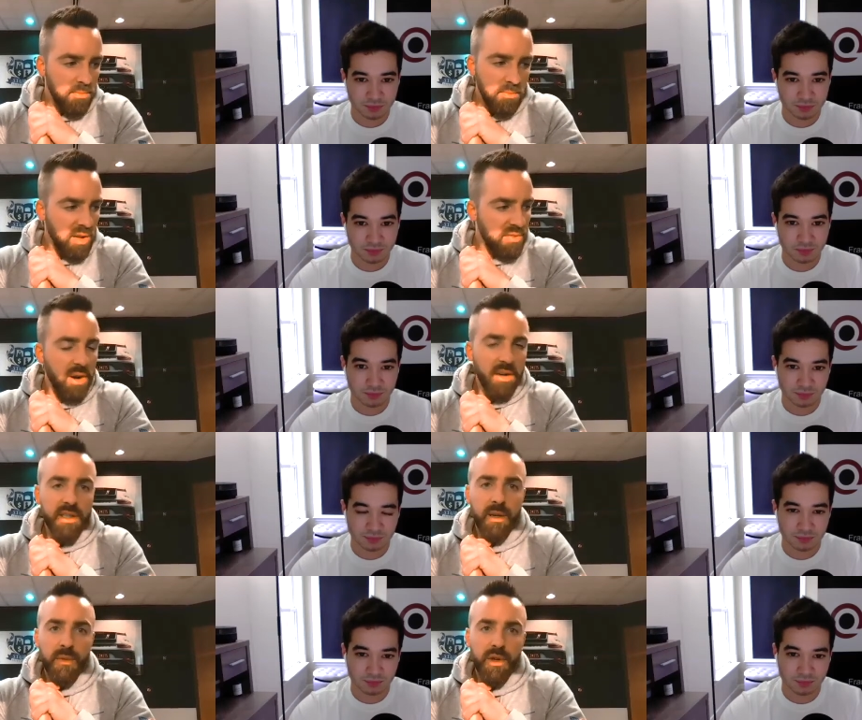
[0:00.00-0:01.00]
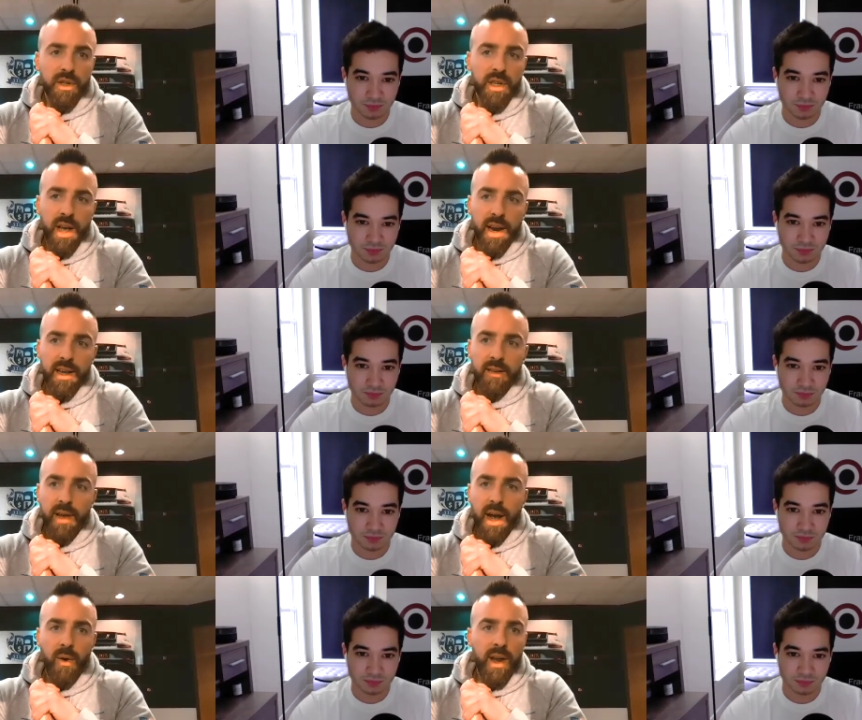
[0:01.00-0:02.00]
Speaker 1: very similar to any
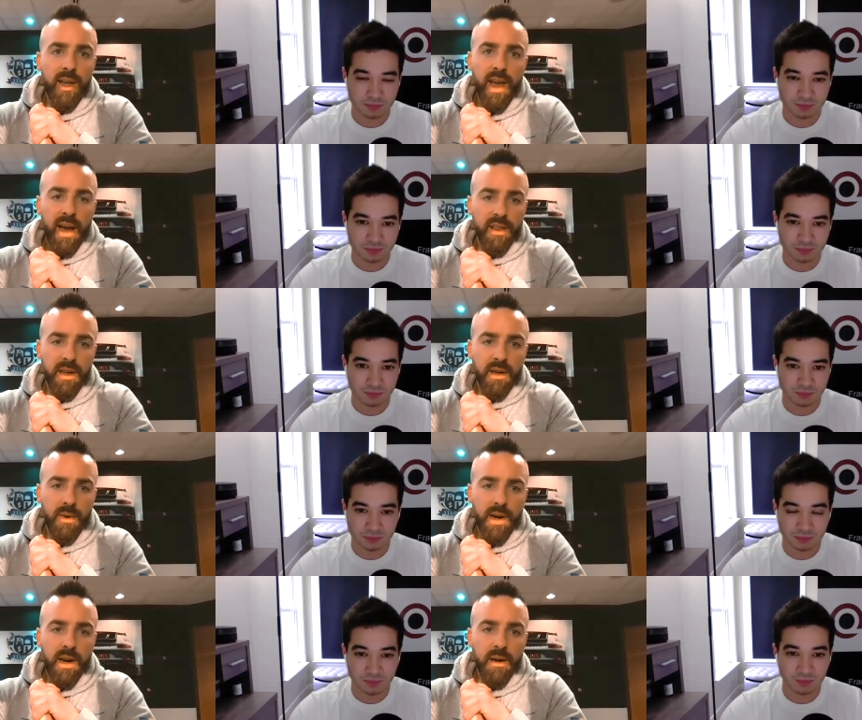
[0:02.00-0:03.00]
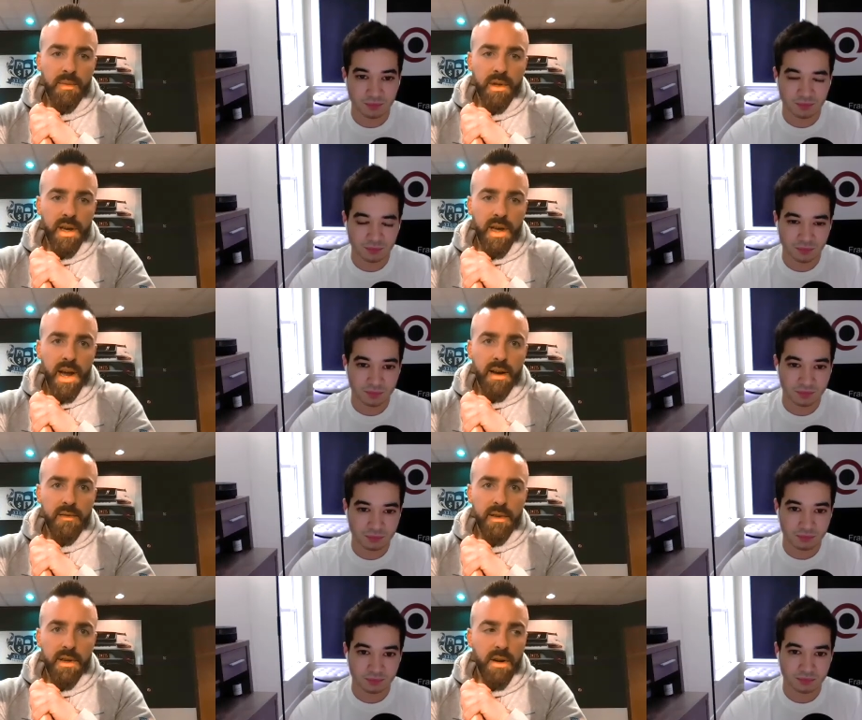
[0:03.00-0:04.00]
how any athlete would end up looking at
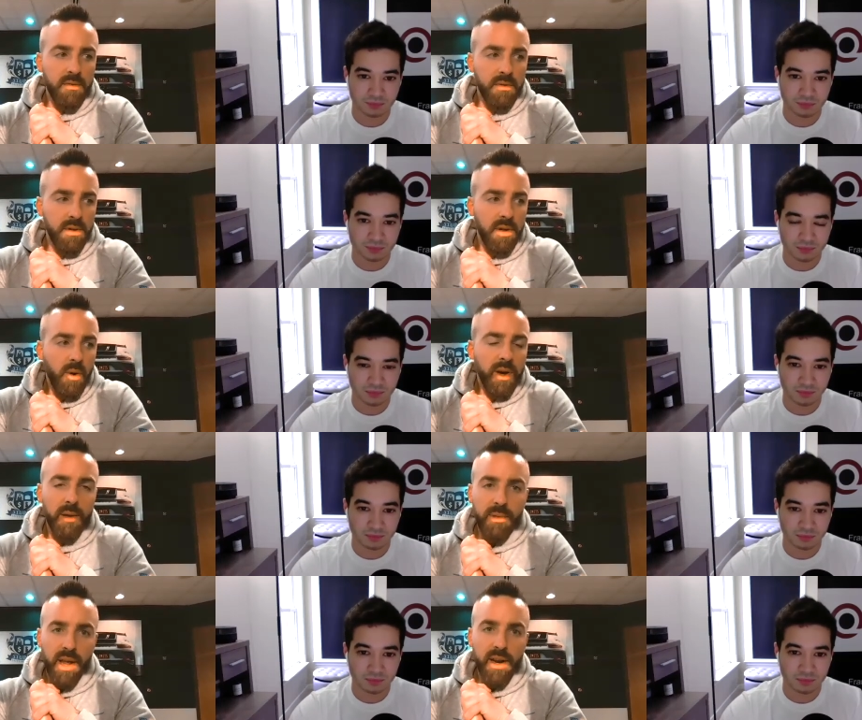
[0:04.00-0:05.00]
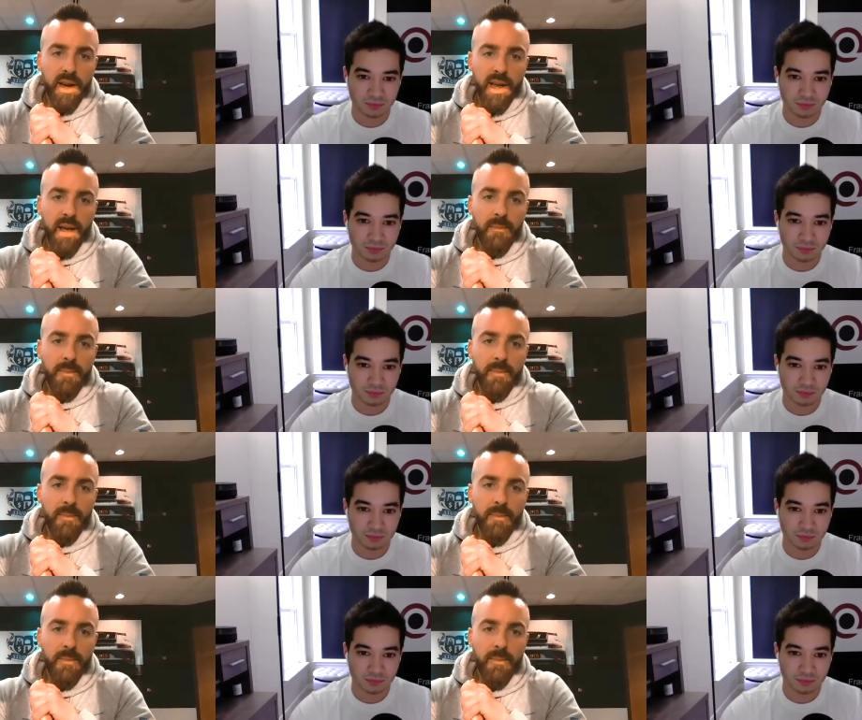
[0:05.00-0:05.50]
you know going and playing a game.